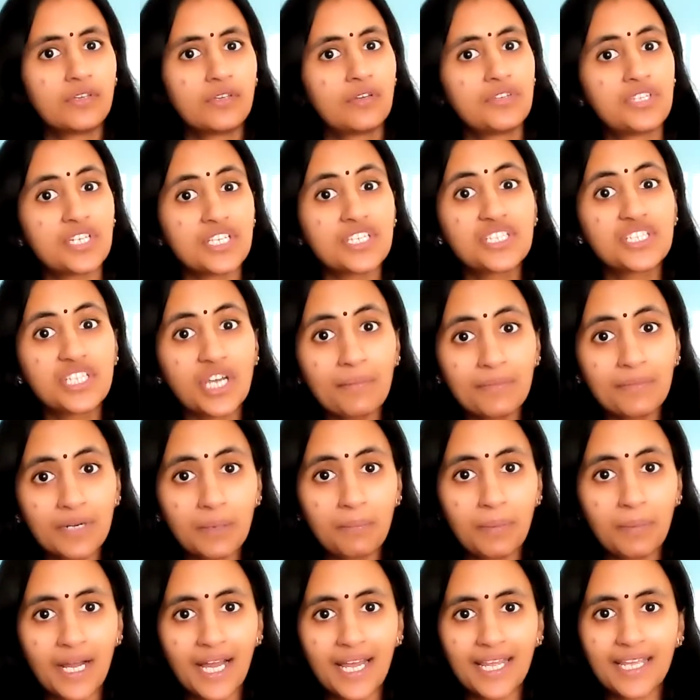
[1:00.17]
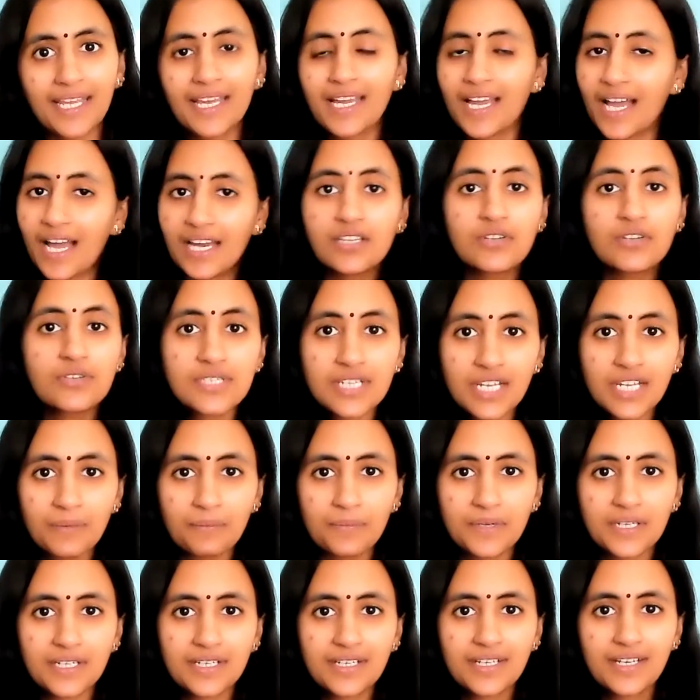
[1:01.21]
you just jumped up high and you
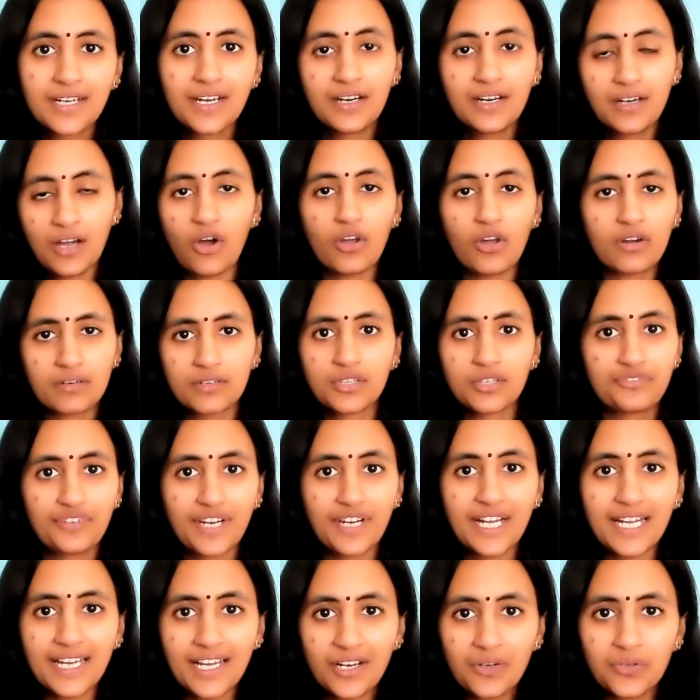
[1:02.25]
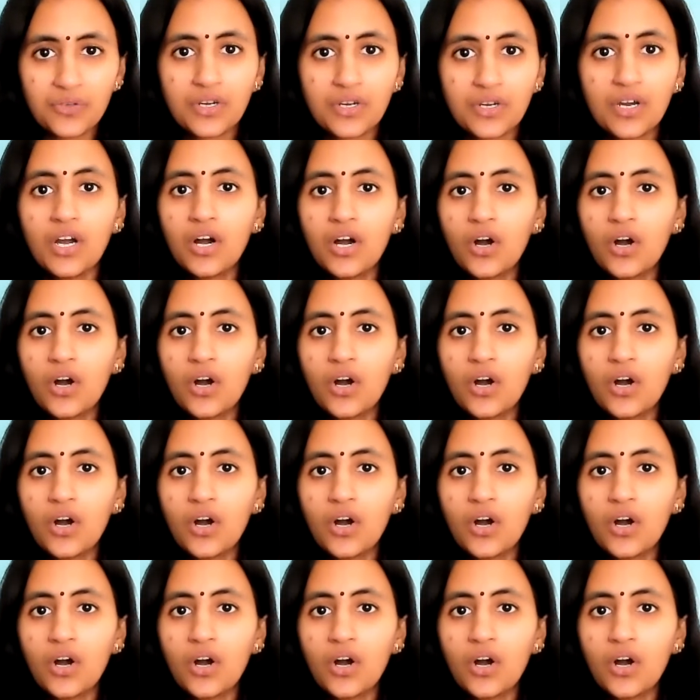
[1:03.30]
slipped or you fell down.